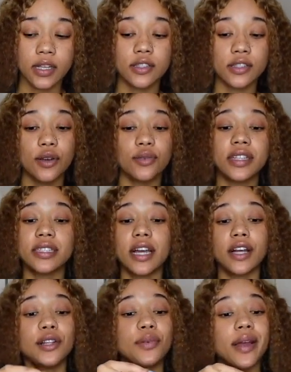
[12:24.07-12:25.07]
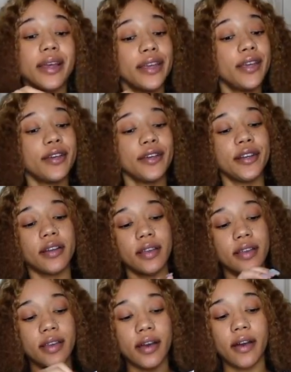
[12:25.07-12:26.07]
So this color right here,
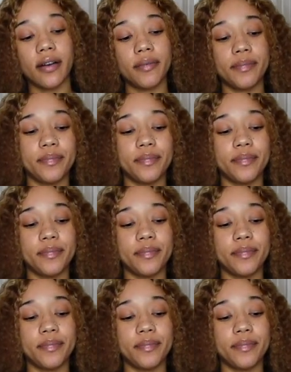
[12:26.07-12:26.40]
yeah,